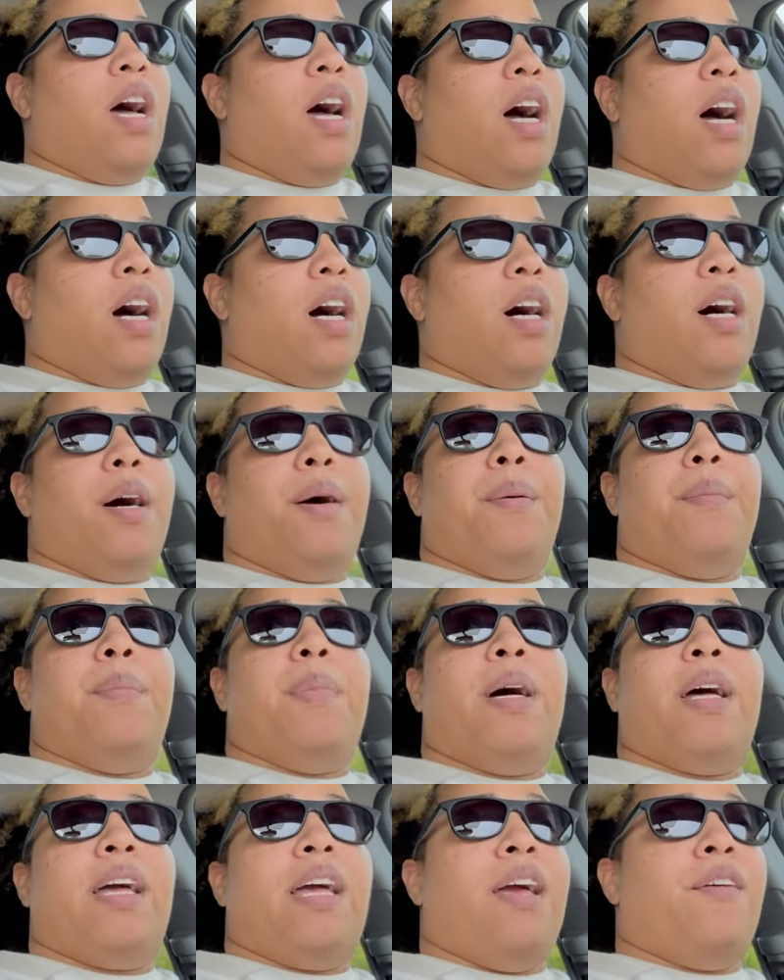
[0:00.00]

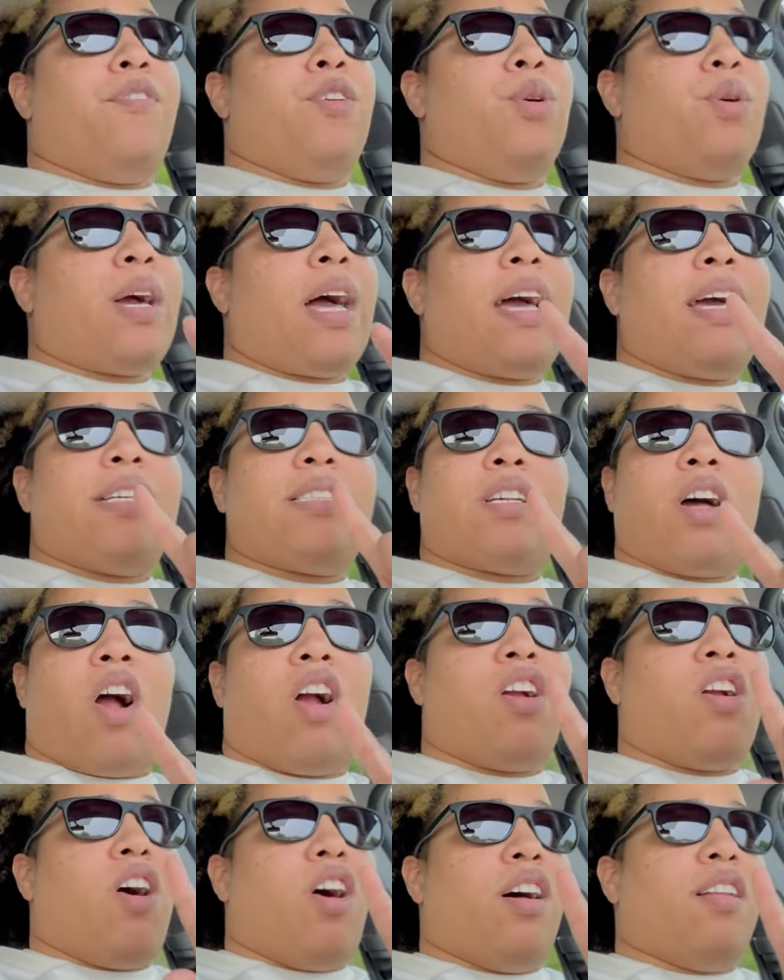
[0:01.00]
Um, if you guys
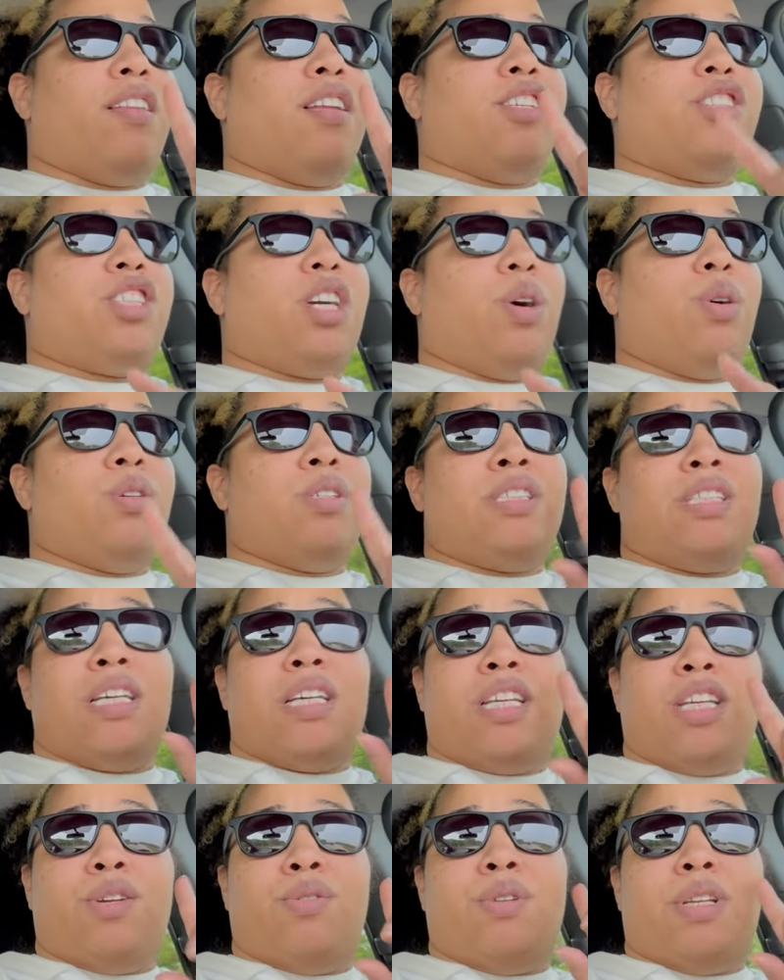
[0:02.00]
aren't on The
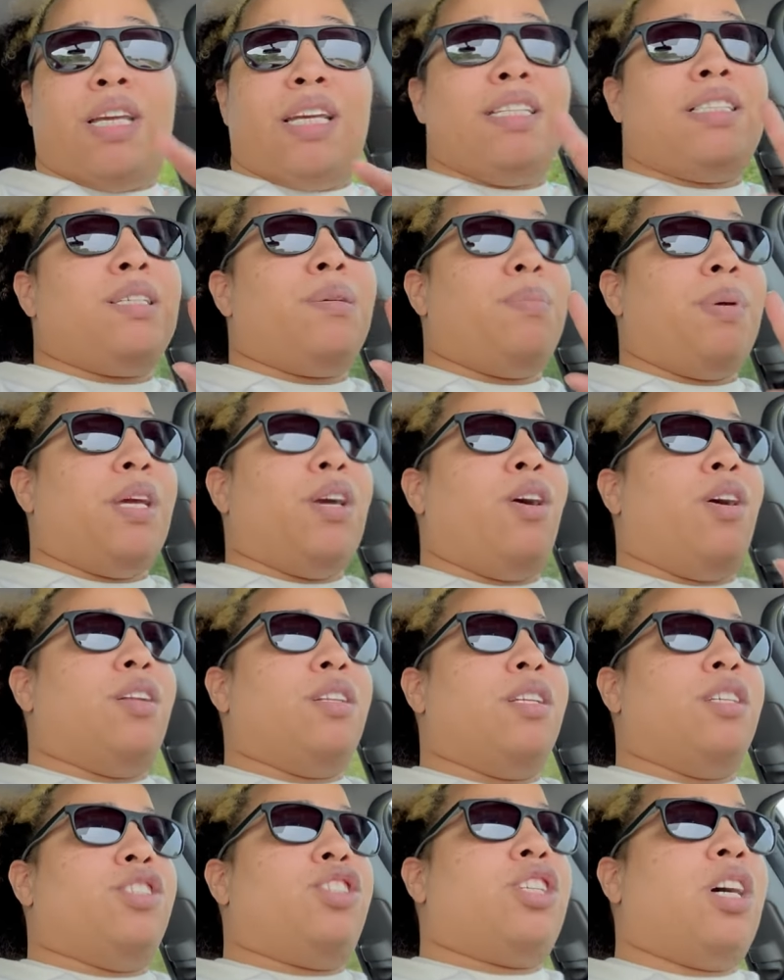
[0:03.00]
Chosen, you need to be on
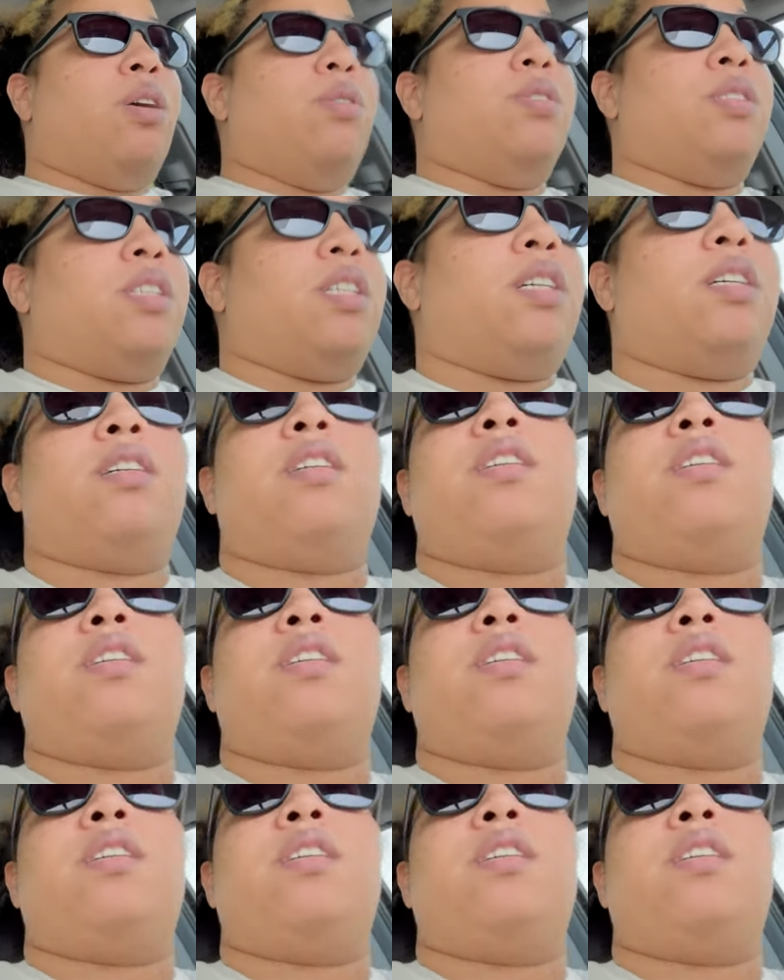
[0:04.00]
The Chosen.